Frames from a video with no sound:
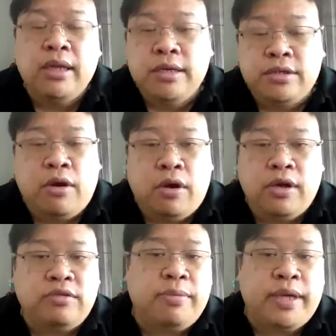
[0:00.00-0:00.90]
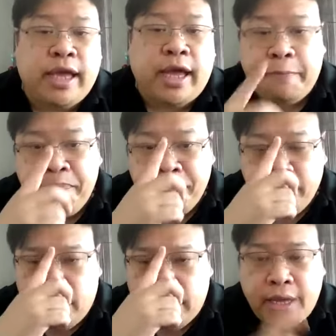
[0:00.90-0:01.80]
So all this will be there.
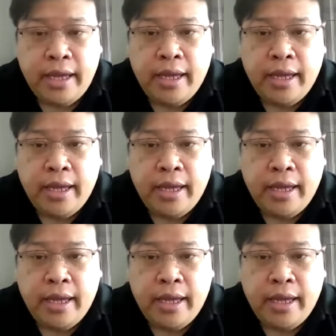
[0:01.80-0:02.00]
Okay.